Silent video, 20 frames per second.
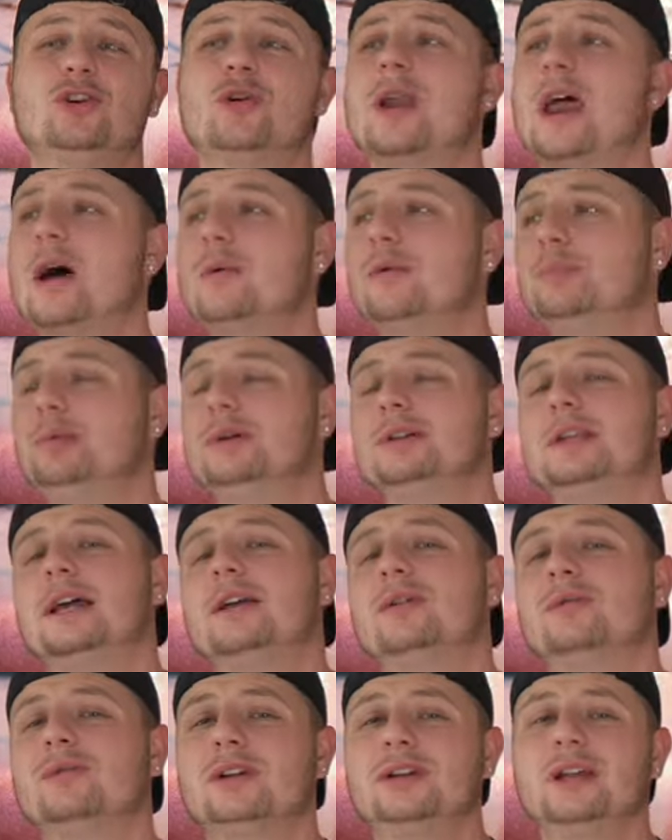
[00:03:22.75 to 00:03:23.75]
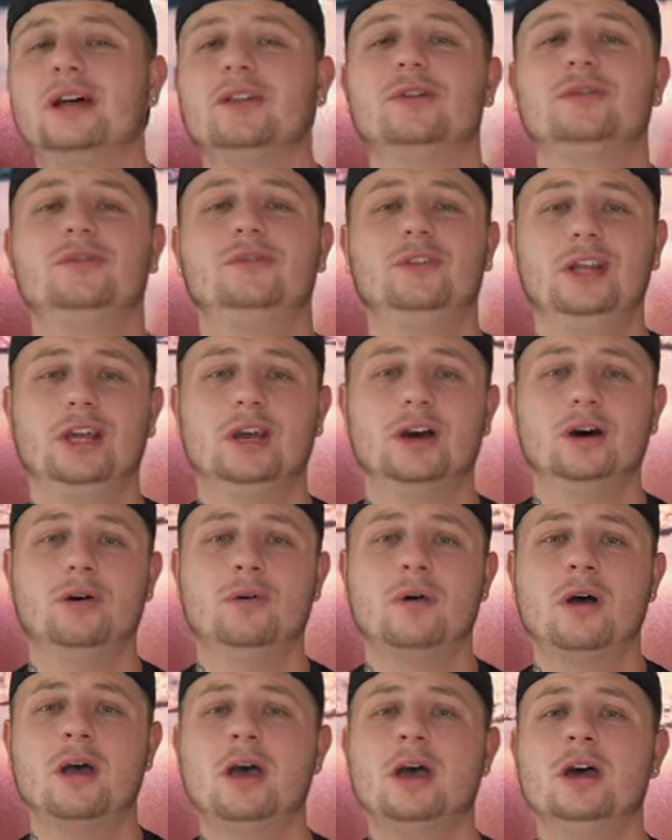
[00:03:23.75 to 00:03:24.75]
can do, and I will put that on another
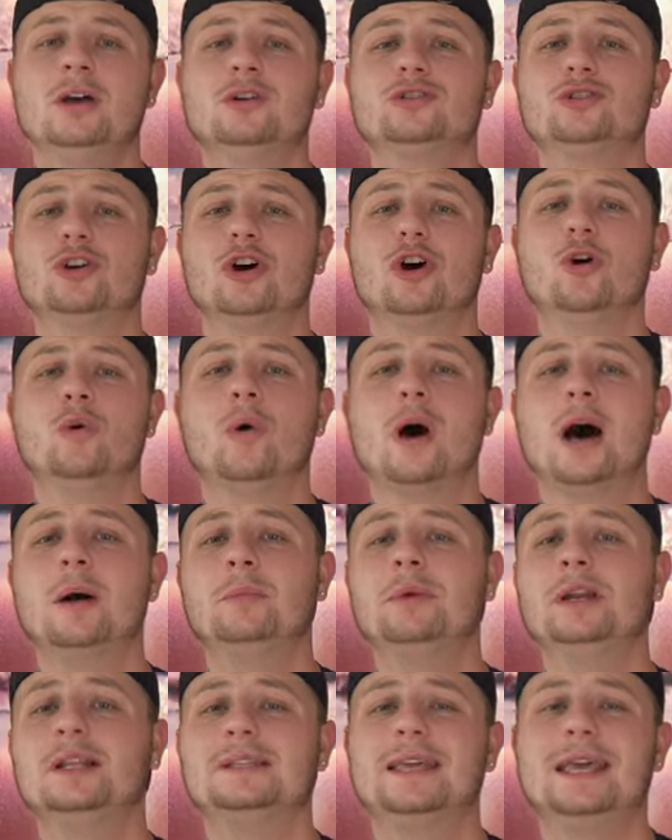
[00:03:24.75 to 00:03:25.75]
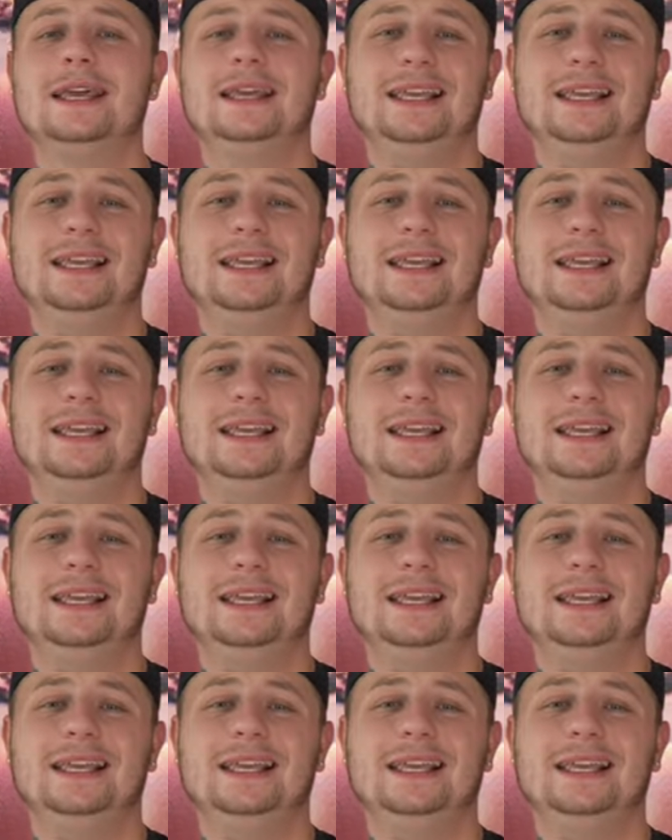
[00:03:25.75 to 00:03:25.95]
video. So I'm gonna